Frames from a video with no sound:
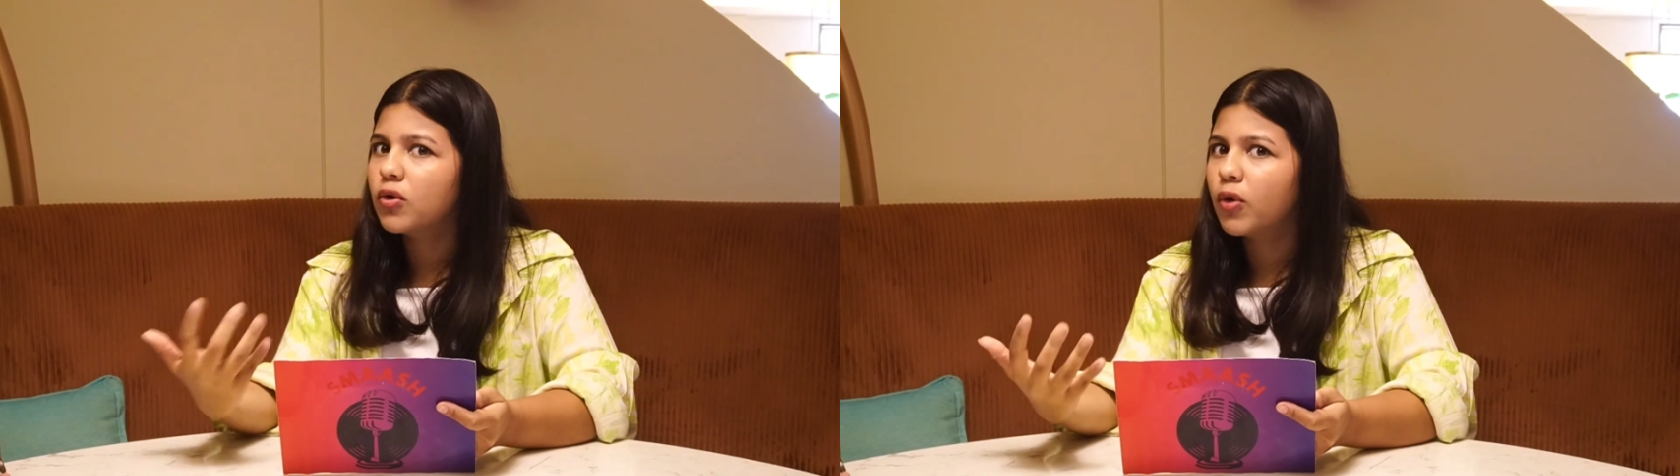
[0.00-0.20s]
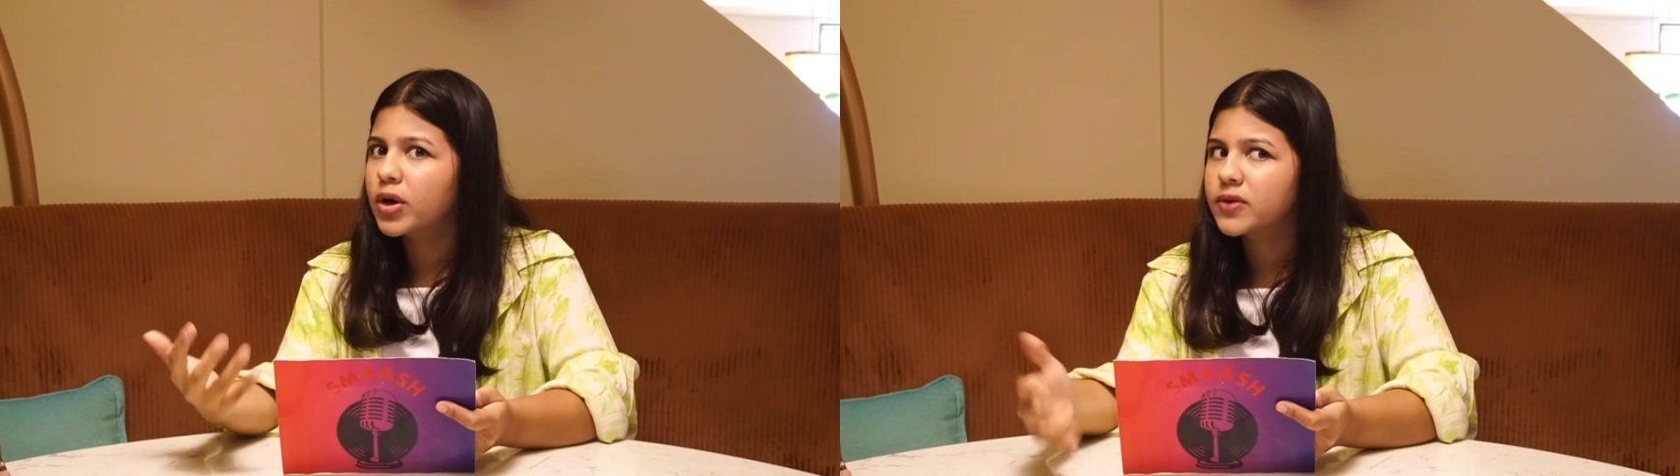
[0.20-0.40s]

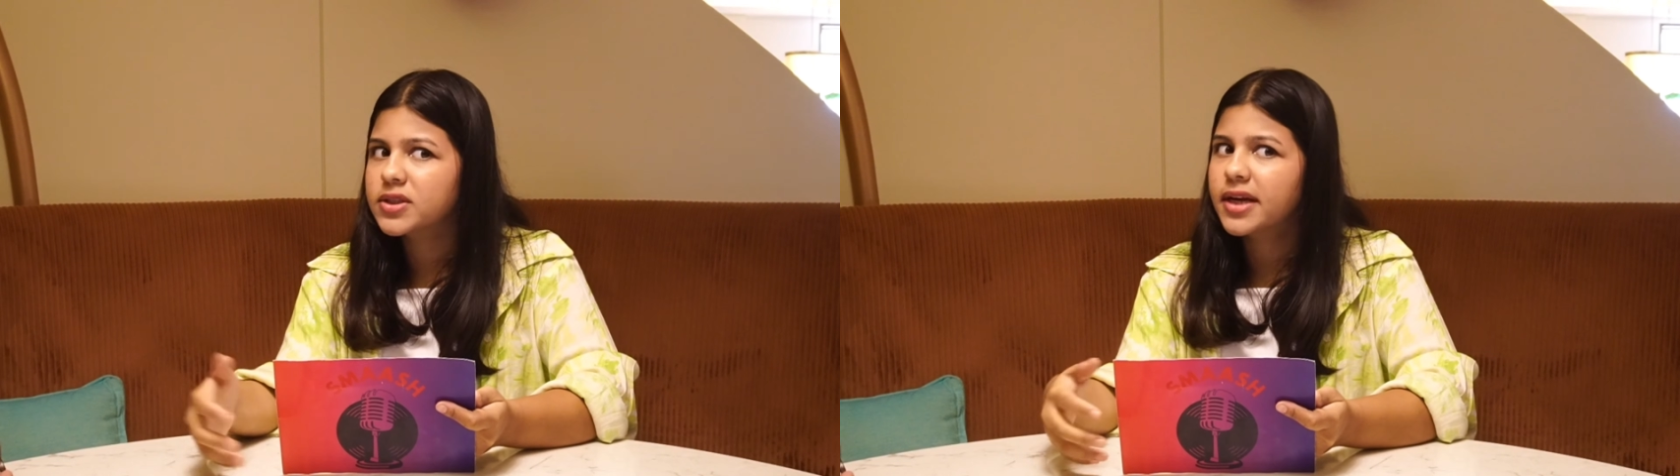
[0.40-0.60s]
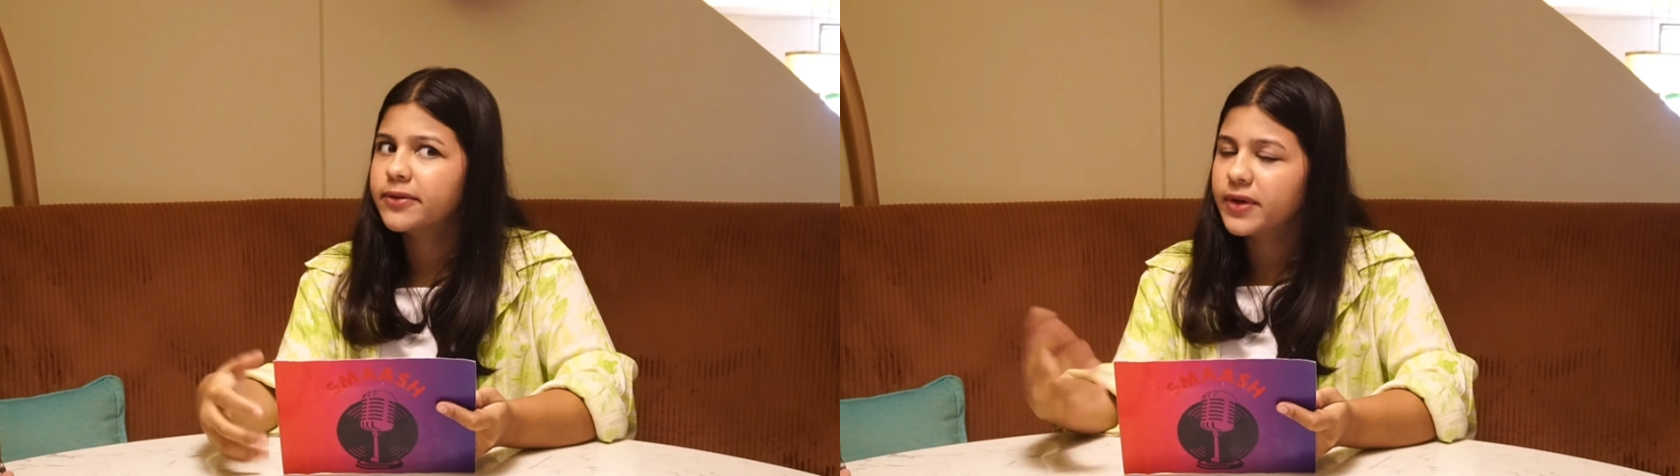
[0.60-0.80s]
what
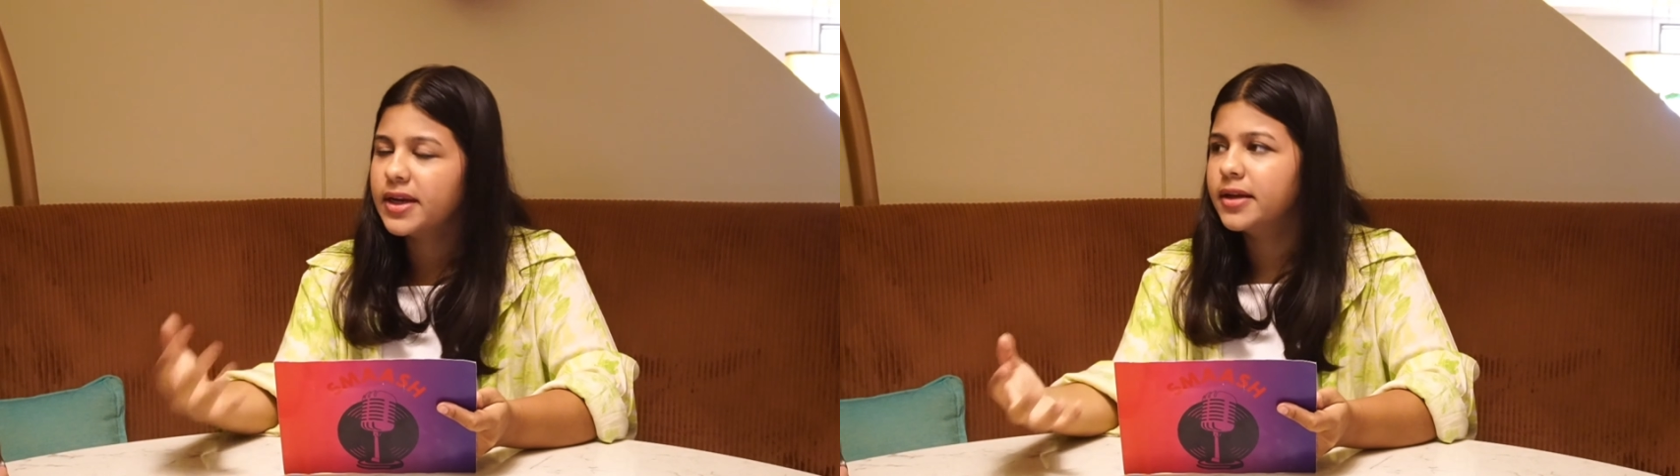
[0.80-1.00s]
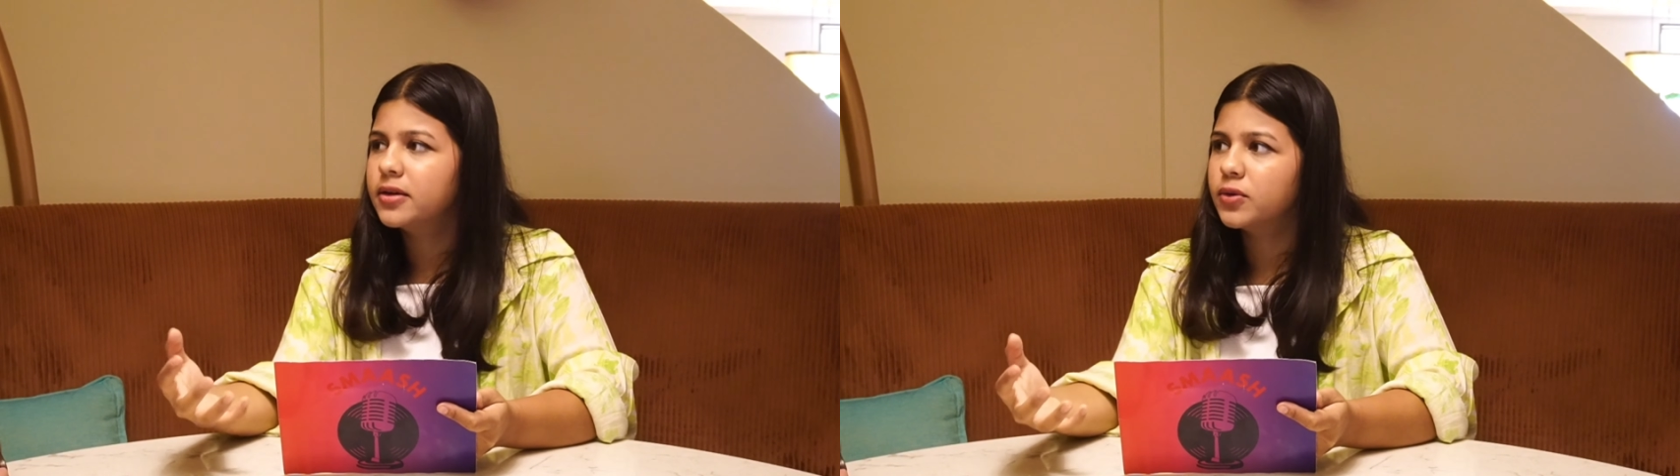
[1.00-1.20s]
was that
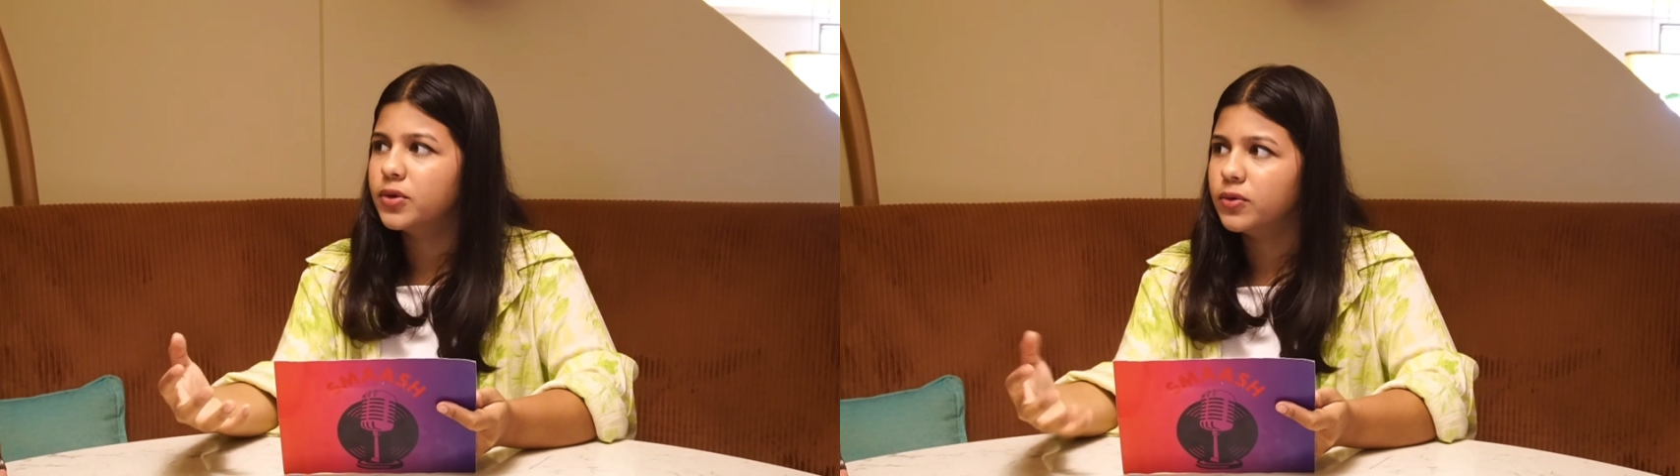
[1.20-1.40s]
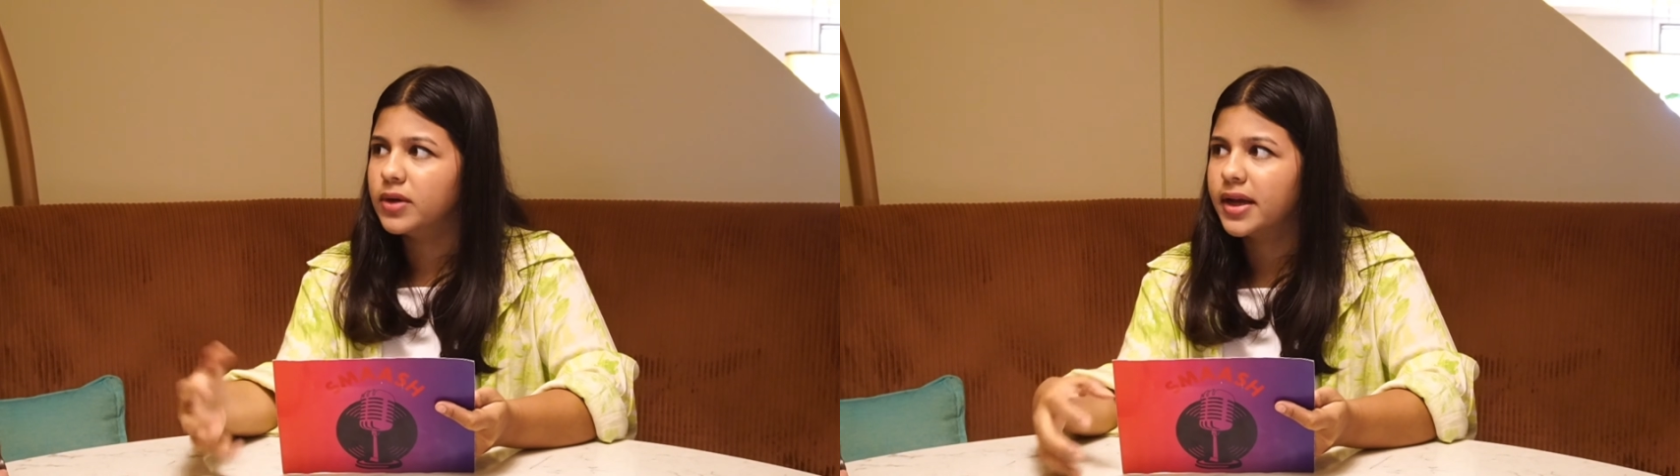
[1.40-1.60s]
feeling to you,